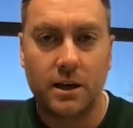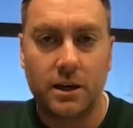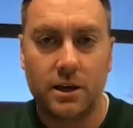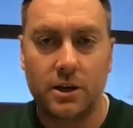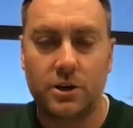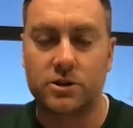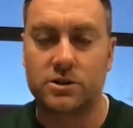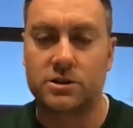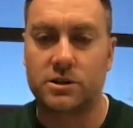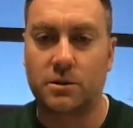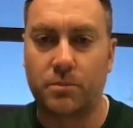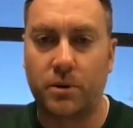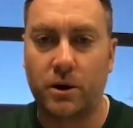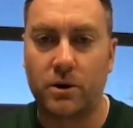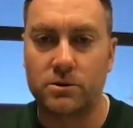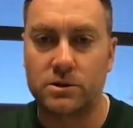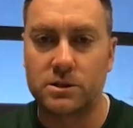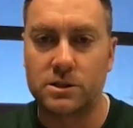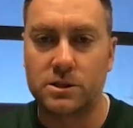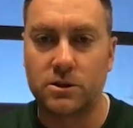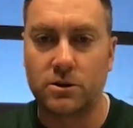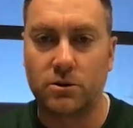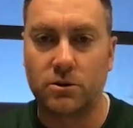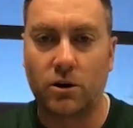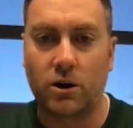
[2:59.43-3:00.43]
you're supposed
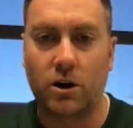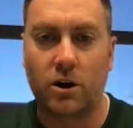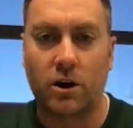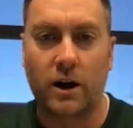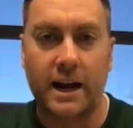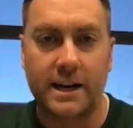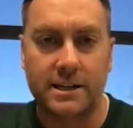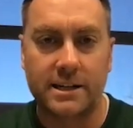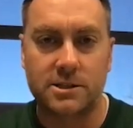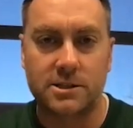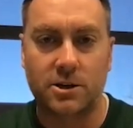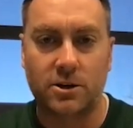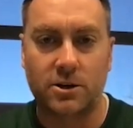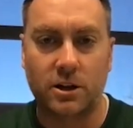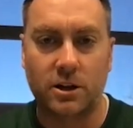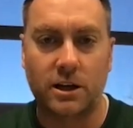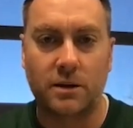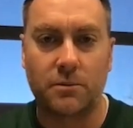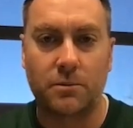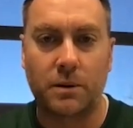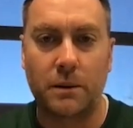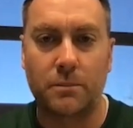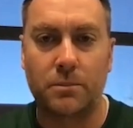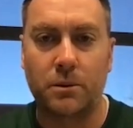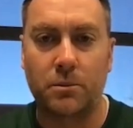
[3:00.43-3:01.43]
to, or externally
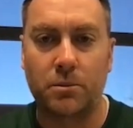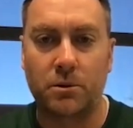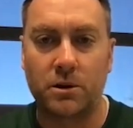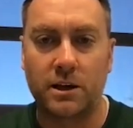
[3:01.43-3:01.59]
people right.